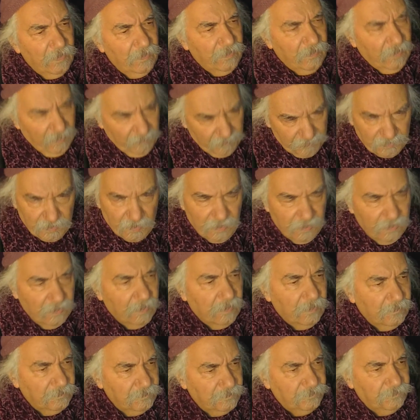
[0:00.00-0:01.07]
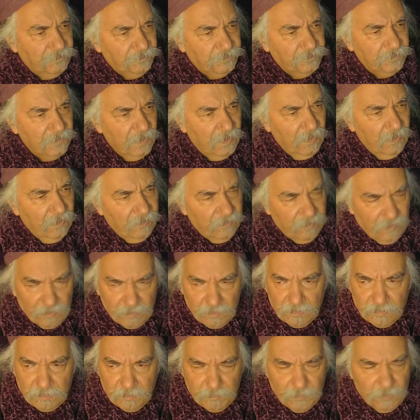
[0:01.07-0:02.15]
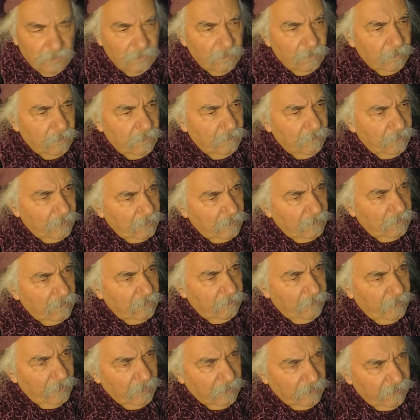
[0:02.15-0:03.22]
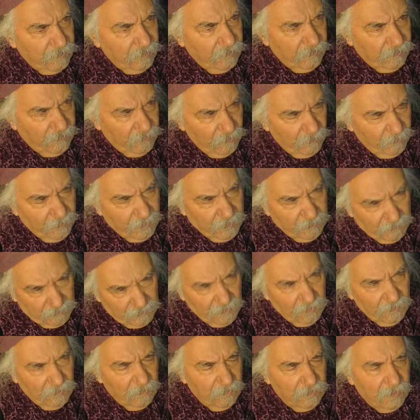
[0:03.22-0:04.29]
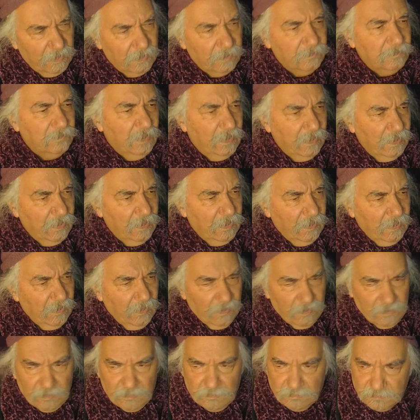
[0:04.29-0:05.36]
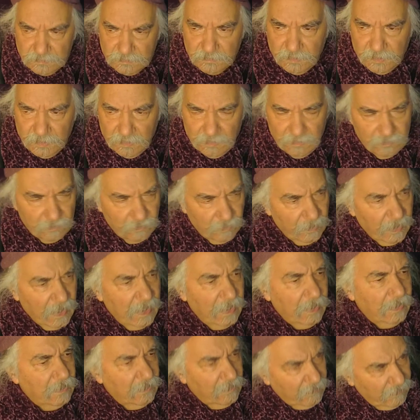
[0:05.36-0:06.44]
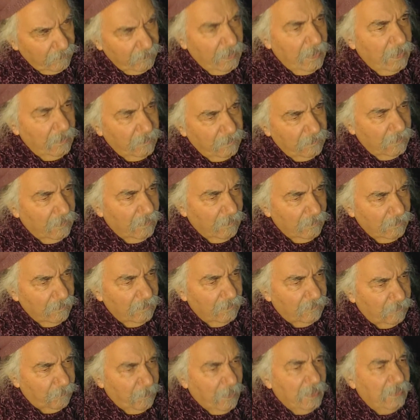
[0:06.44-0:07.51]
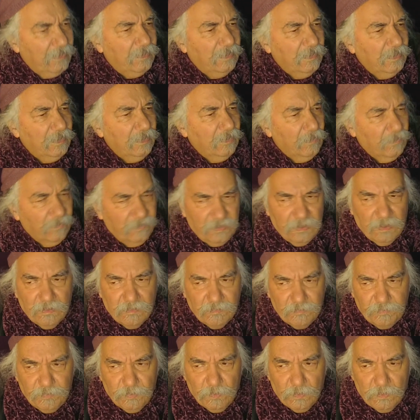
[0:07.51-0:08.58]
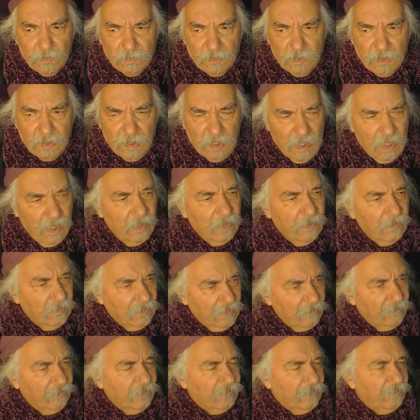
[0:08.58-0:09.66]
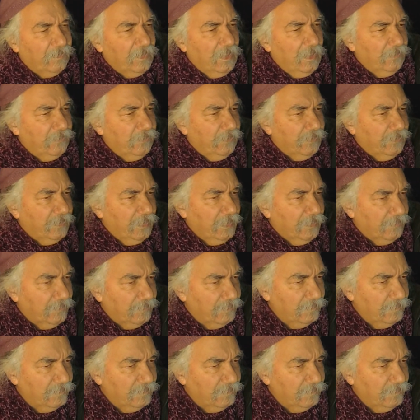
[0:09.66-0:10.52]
Keep studying. Study some good good books. Assume it. Learn it. Create, create uh, space in yourself for uh, higher levels of consciousness,